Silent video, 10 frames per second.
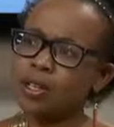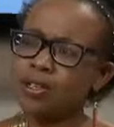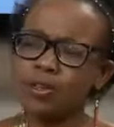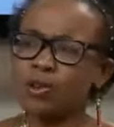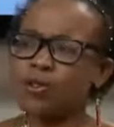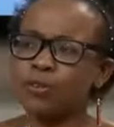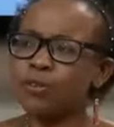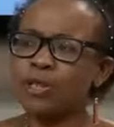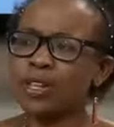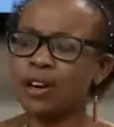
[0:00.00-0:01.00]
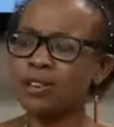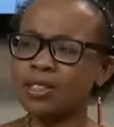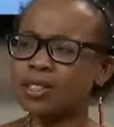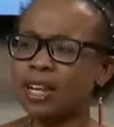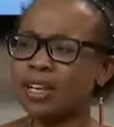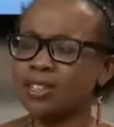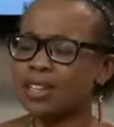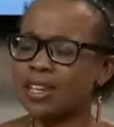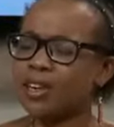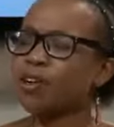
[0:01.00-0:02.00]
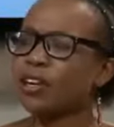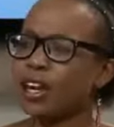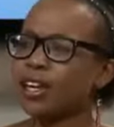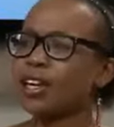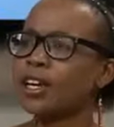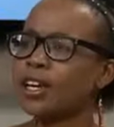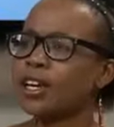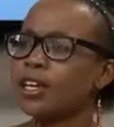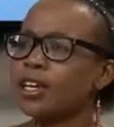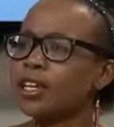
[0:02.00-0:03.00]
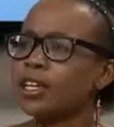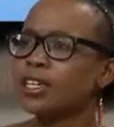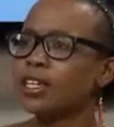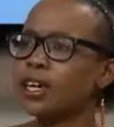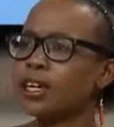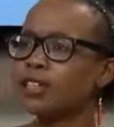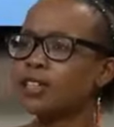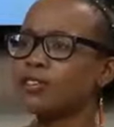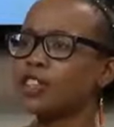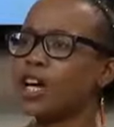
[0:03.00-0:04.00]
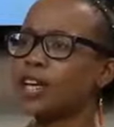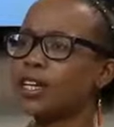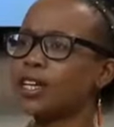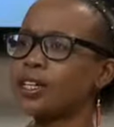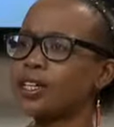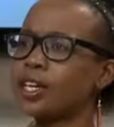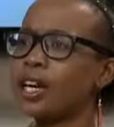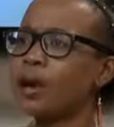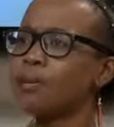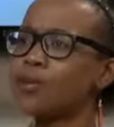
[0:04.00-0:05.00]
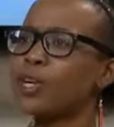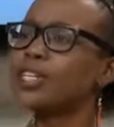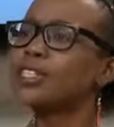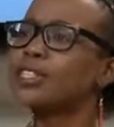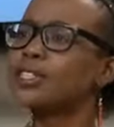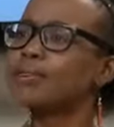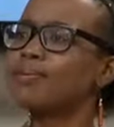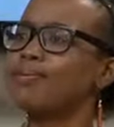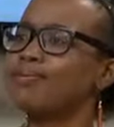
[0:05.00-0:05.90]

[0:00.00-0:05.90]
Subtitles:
So for me, I was just like saying, okay, here is the vagina, here are breasts.